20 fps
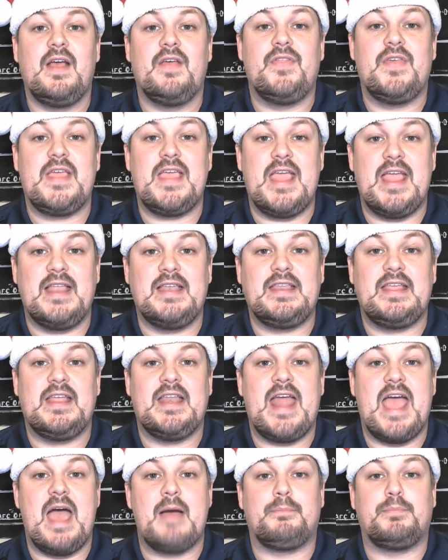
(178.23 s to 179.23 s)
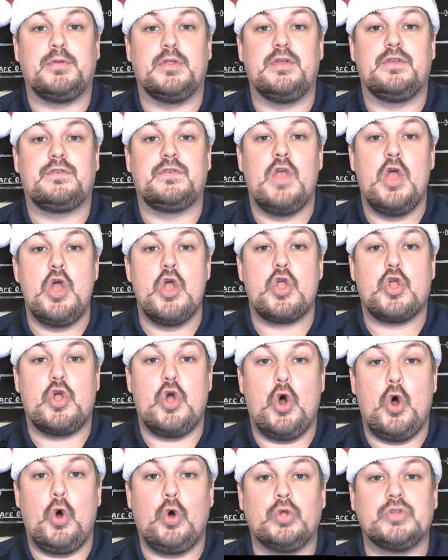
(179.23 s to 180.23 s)
the Indianapolis
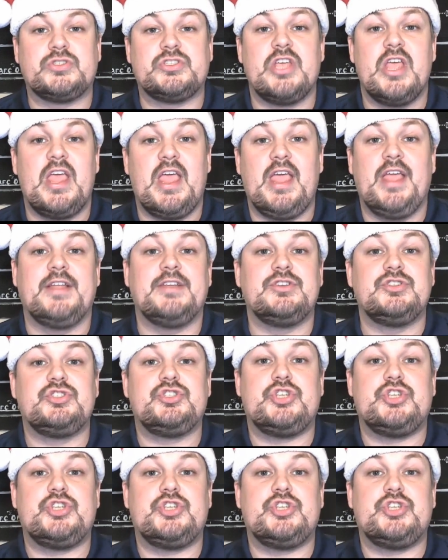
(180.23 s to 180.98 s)
Colts in